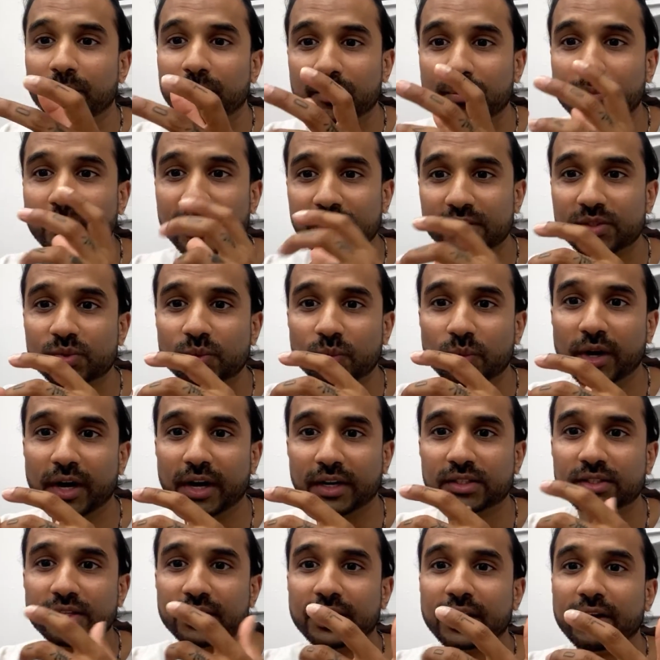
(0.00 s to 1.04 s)
must
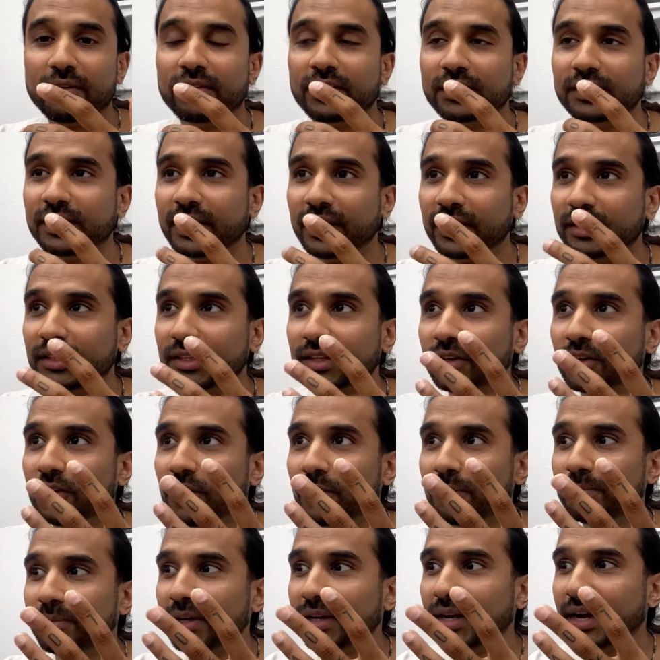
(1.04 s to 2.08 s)
work together. They
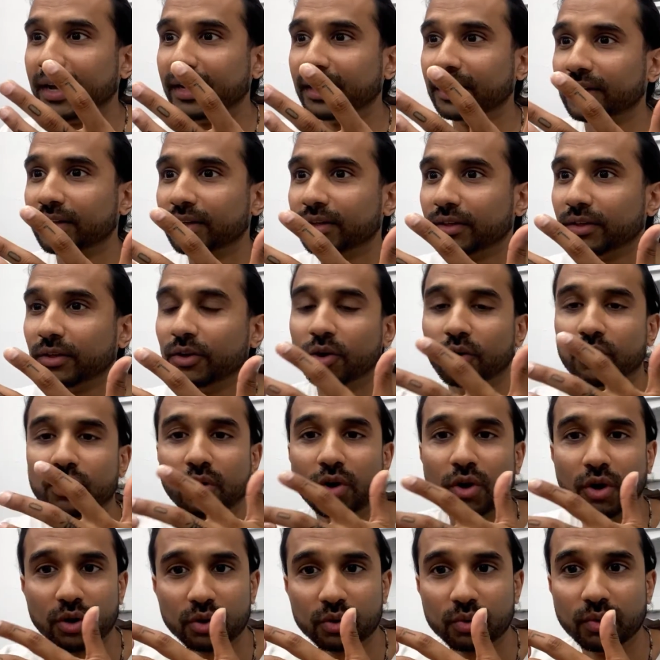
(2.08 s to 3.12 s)
gotta be like, you know,
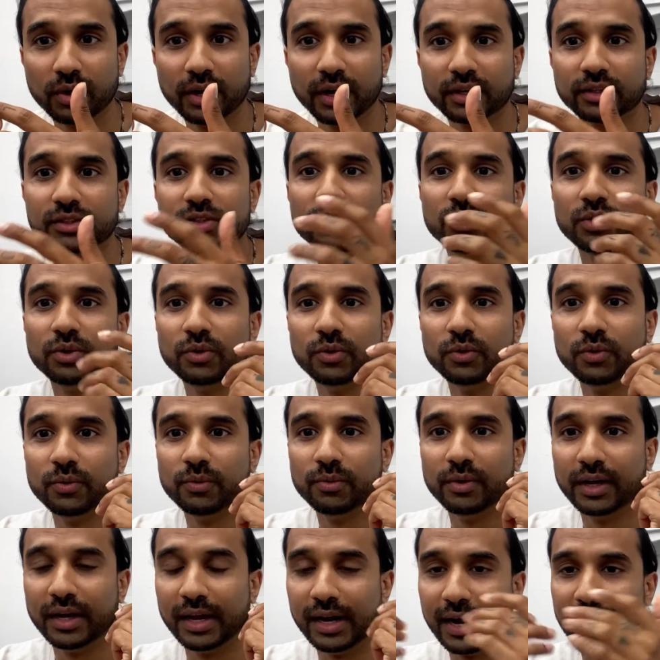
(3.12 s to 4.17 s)
clockwork to
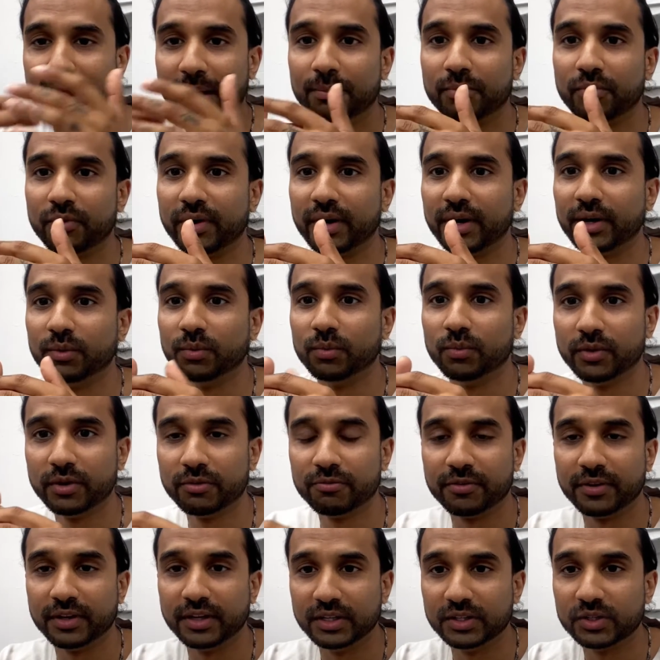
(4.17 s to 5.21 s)
elaborate
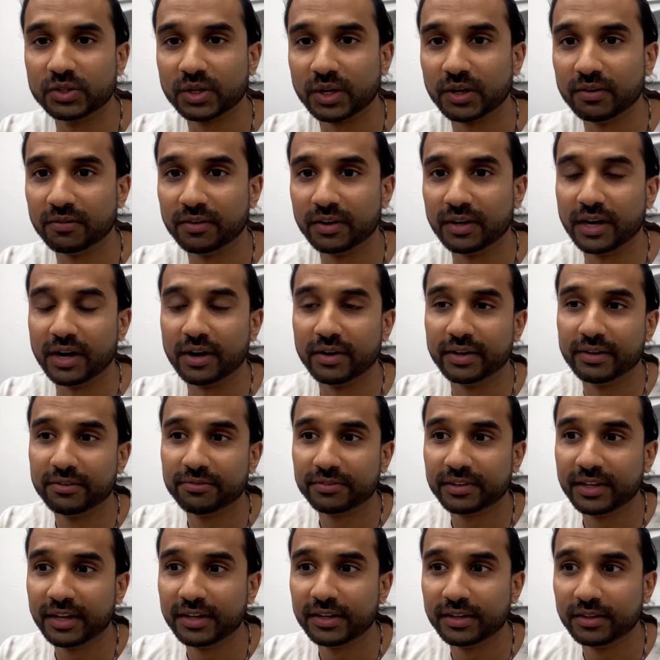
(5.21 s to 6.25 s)
with each other. Now,
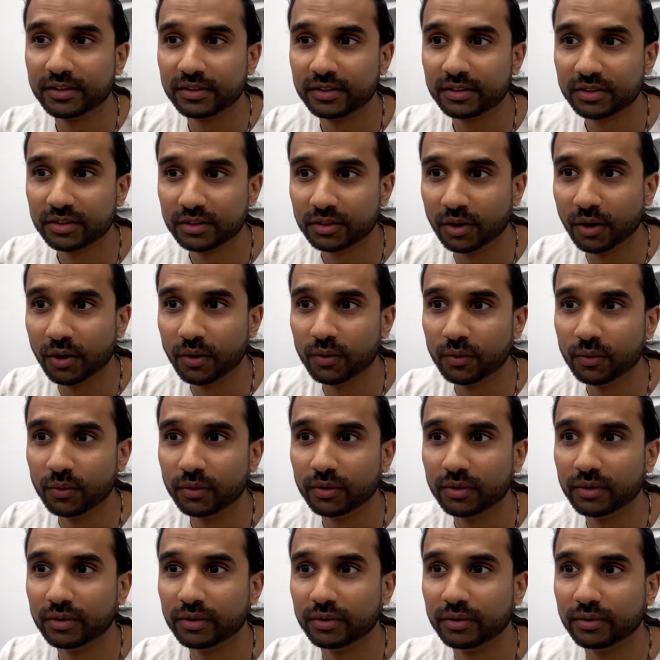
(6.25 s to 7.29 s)
if they don't,
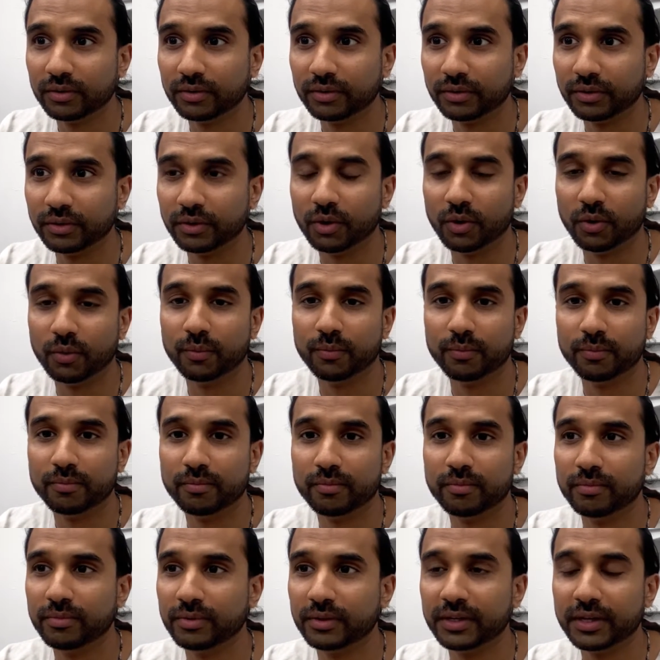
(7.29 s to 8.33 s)
you know,
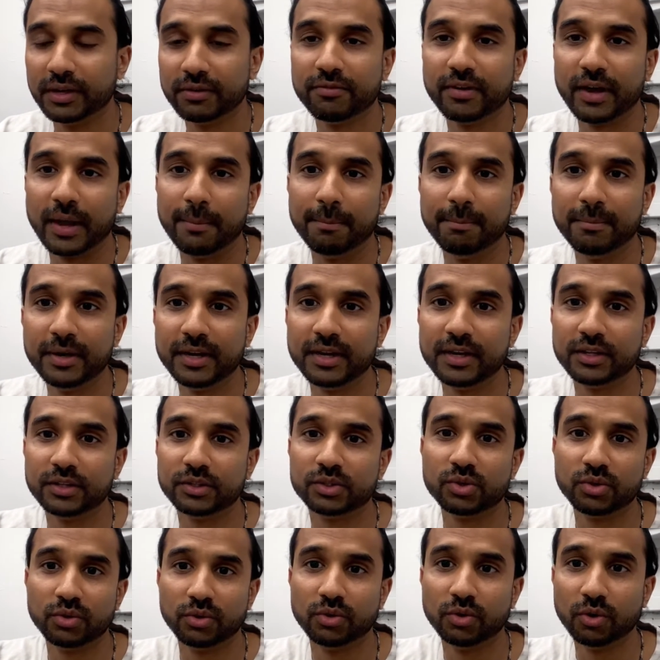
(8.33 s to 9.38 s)
give a meaning
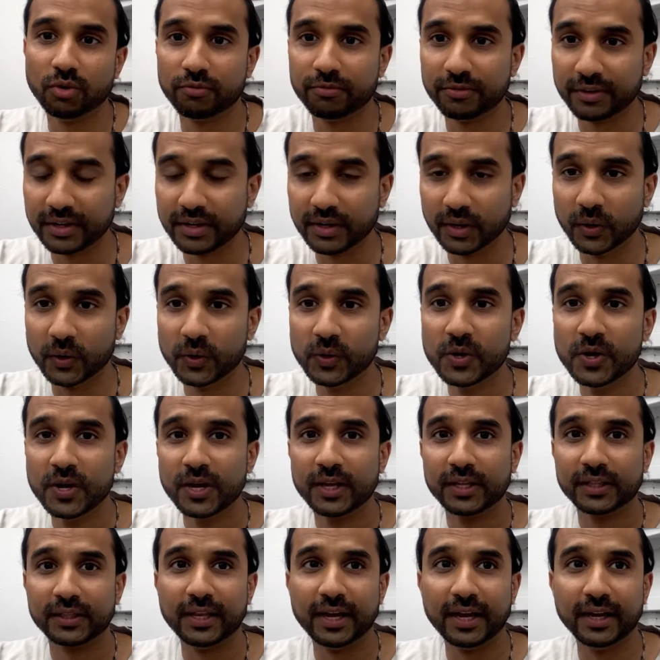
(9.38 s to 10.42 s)
to your video,
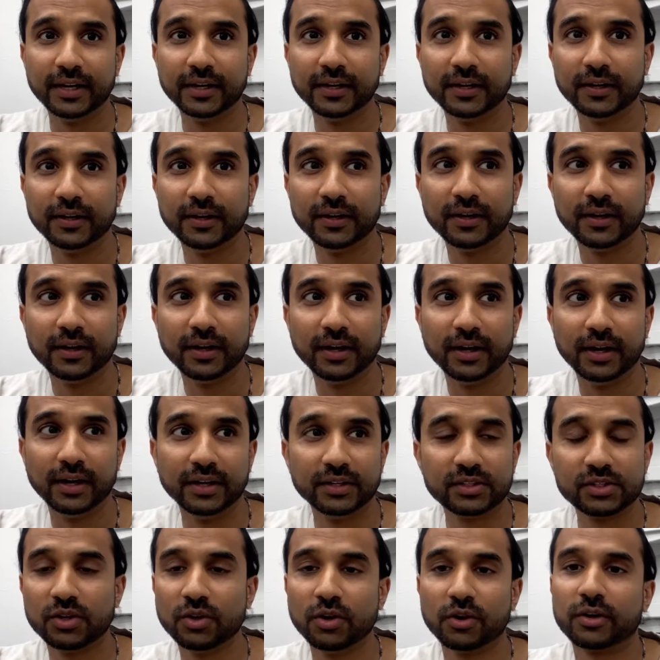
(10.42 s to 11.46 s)
then
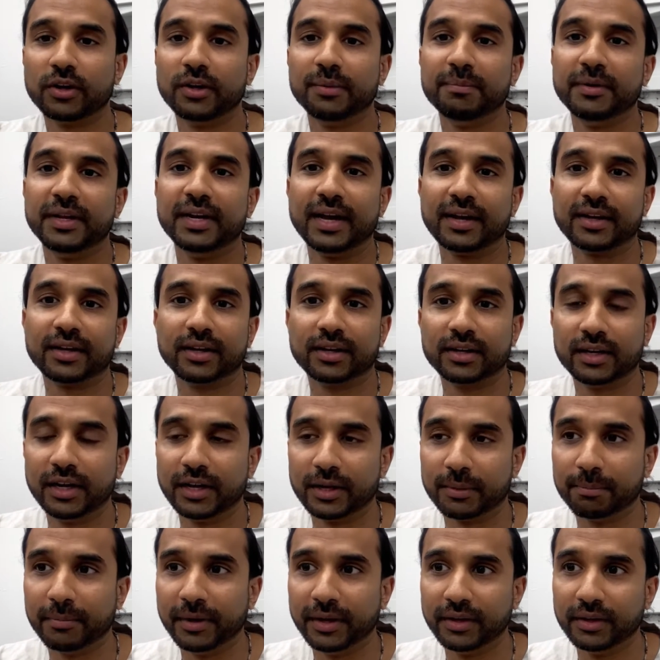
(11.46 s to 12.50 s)
it's not going to be like a
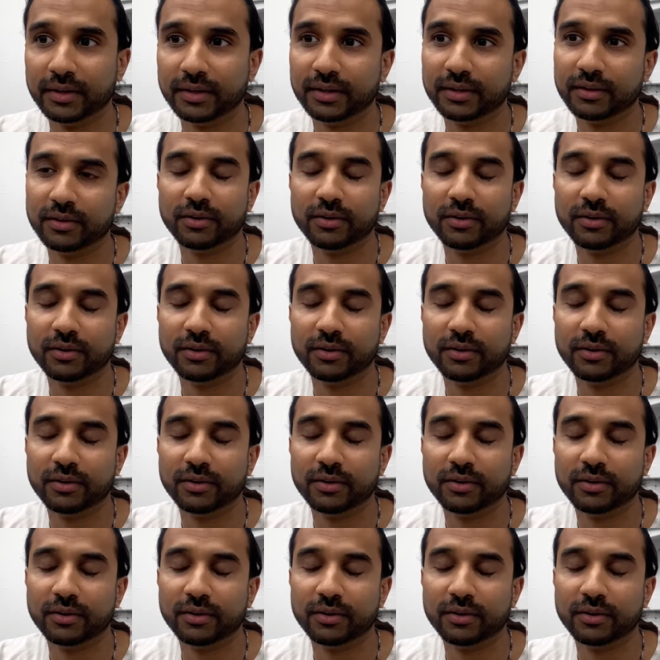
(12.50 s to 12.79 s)
clickbait.